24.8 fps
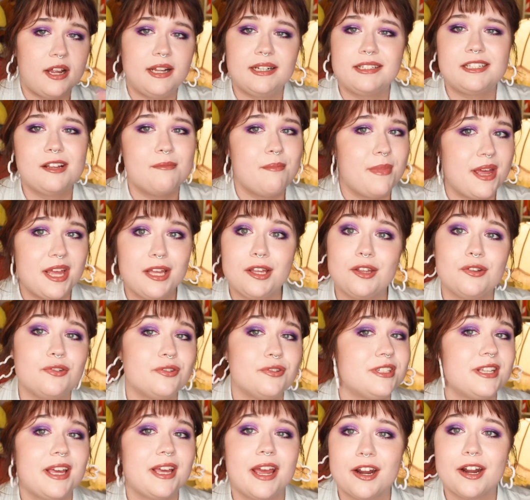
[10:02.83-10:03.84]
it to make you
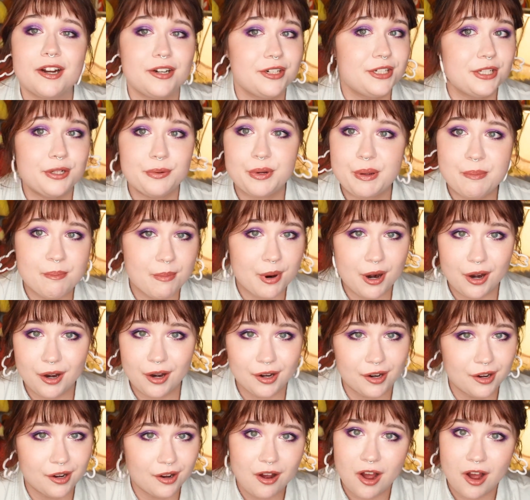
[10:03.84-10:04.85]
scared to
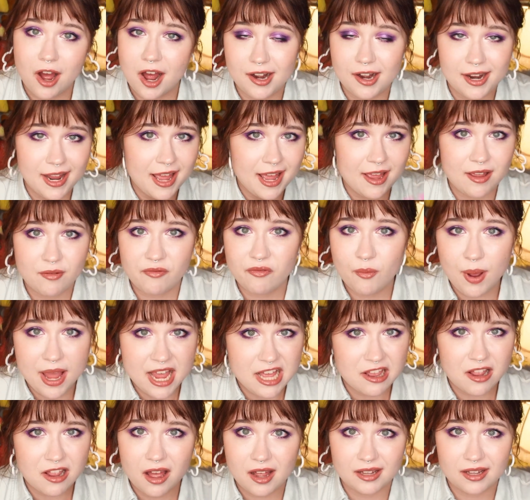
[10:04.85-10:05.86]
embark on a
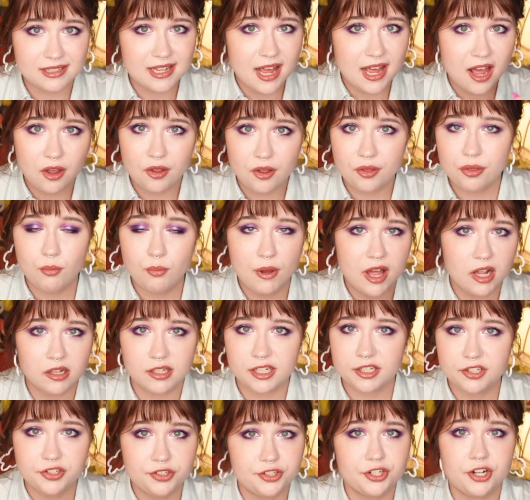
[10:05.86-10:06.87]
weight loss health
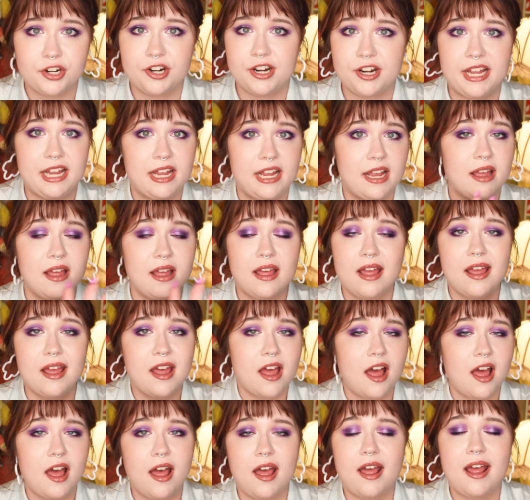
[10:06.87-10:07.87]
wellness journey
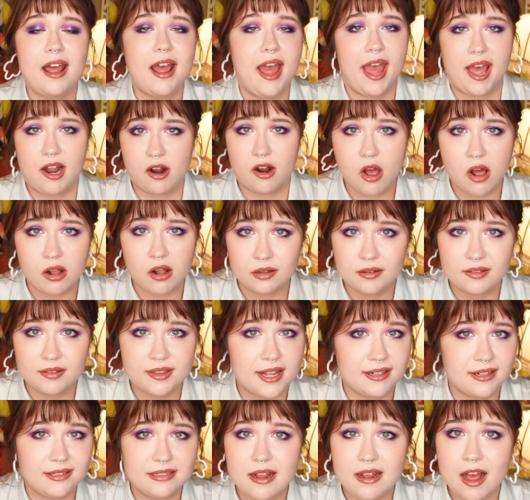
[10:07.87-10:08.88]
at all.
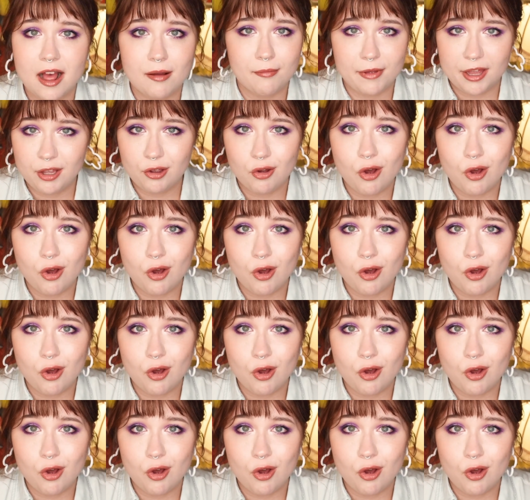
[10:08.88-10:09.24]
That's not my